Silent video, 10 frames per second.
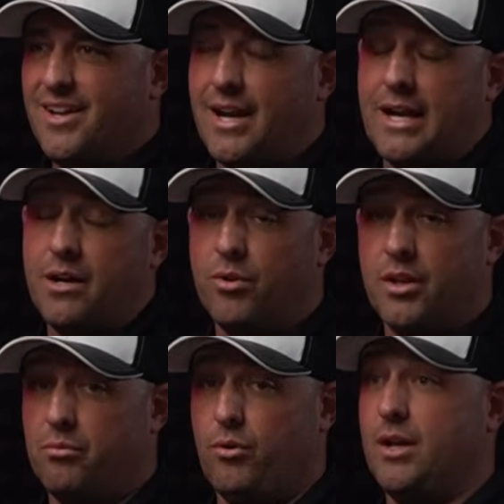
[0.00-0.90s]
And I didn't really
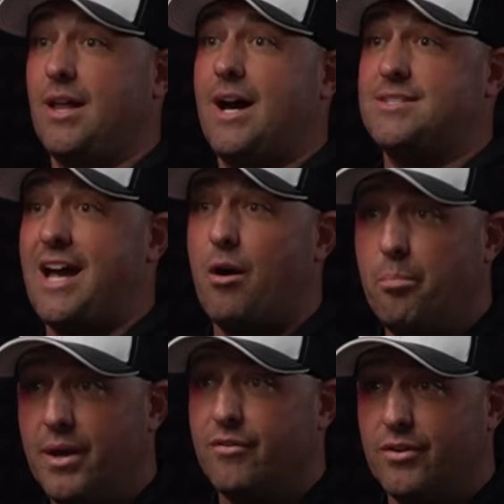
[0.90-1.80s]
realize how
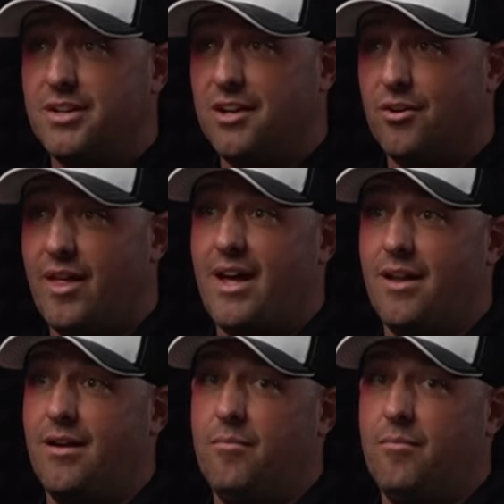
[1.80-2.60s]
big of a deal that